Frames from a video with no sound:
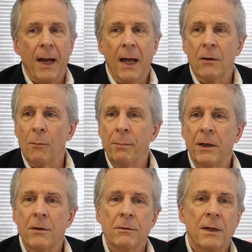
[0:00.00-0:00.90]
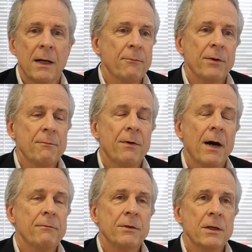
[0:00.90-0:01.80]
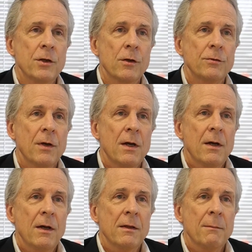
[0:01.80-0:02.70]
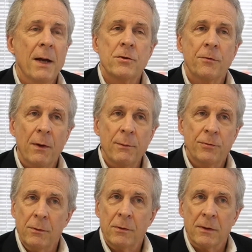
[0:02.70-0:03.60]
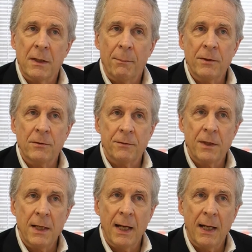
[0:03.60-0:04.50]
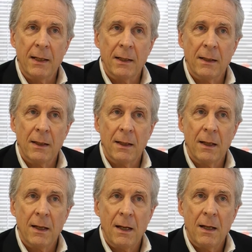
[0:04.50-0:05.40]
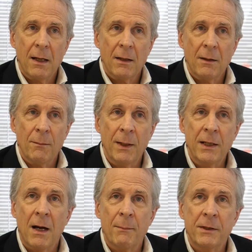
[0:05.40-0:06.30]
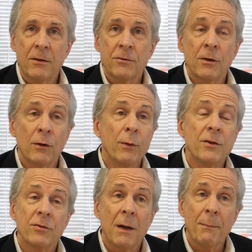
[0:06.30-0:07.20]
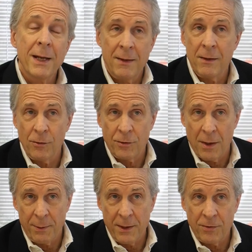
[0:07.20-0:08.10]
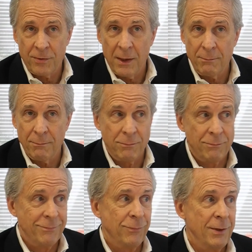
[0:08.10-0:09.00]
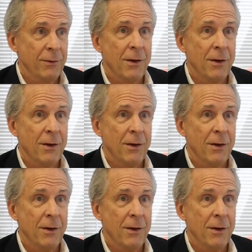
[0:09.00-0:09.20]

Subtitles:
I don't know, pick your time frame, 5, 10 years, the major pharmaceutical companies of today, many commentators, including some in those companies, say, we've